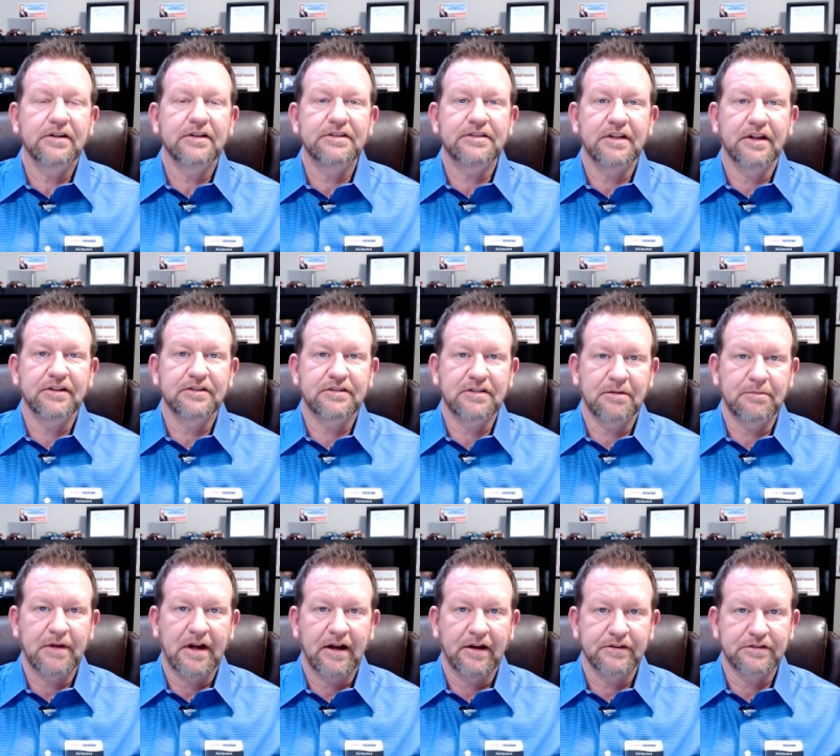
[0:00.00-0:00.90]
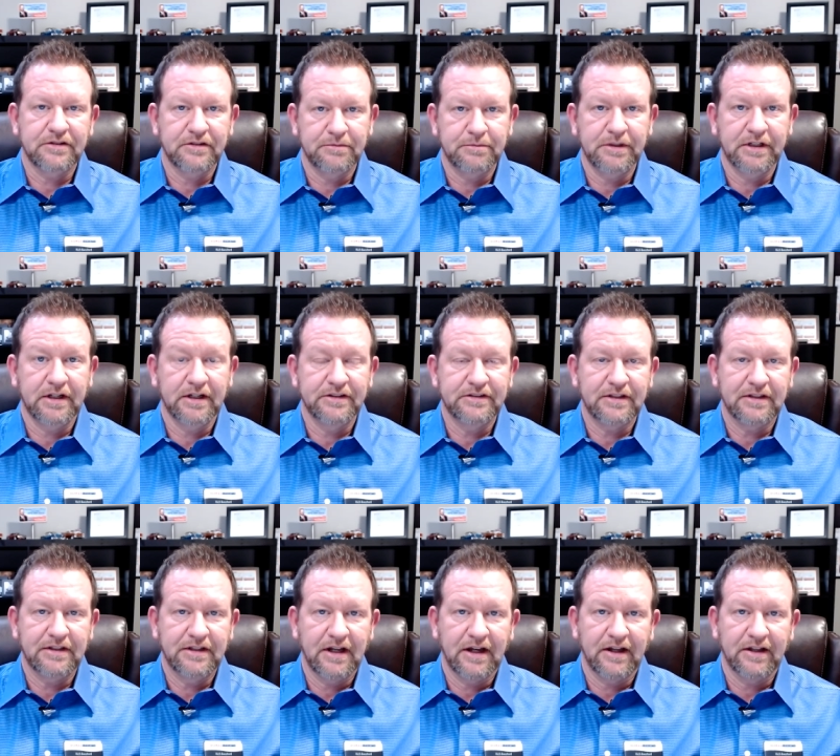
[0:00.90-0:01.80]
to sell some houses because
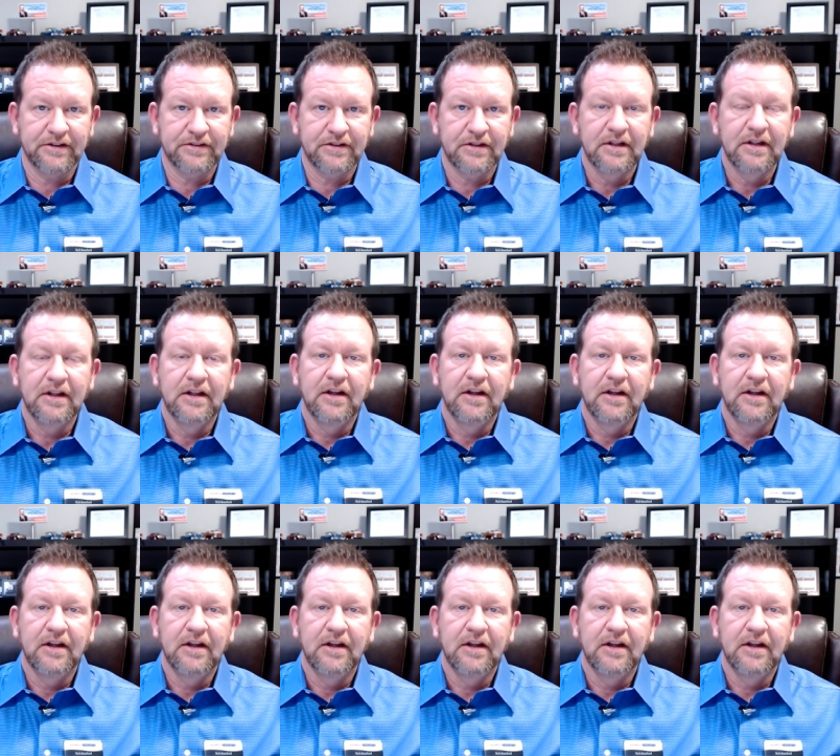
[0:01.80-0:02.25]
it does.